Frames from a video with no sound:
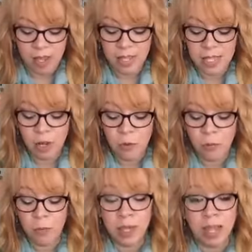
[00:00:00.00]
And
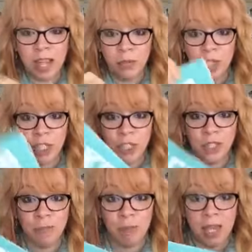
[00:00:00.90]
so because we're going to
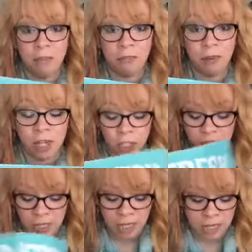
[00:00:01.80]
do the Bake
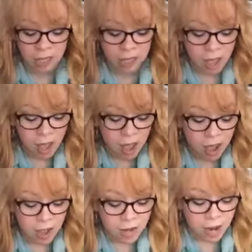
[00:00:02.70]
Fresh Daily,
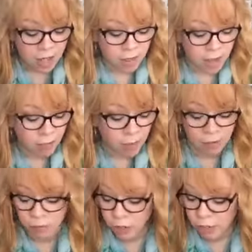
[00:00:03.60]
and I like
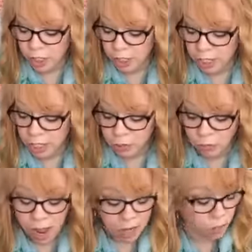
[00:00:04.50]
my viewers to
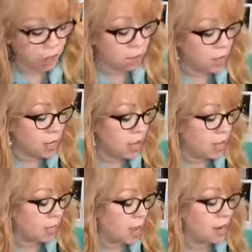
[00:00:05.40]
interact with me
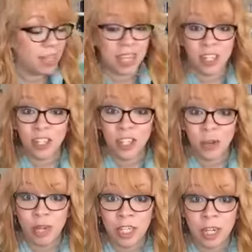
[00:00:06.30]
and kind of get to
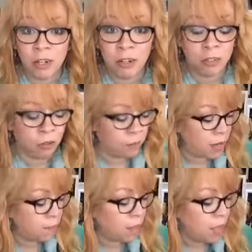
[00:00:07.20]
know each other a little
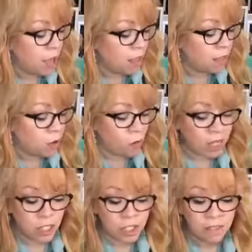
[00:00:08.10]
bit, the
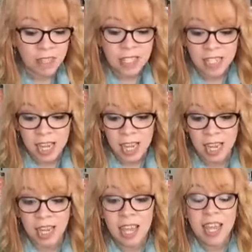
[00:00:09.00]
question of the
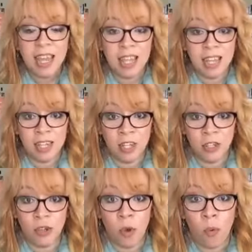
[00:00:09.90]
day
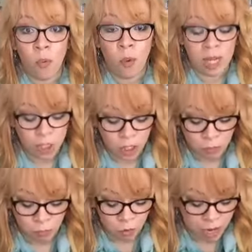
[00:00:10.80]
is,
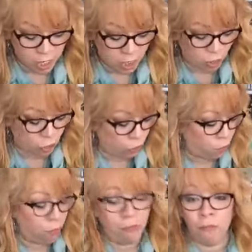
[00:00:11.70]
which bread do
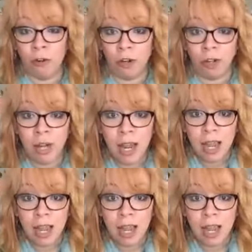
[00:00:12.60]
you prefer?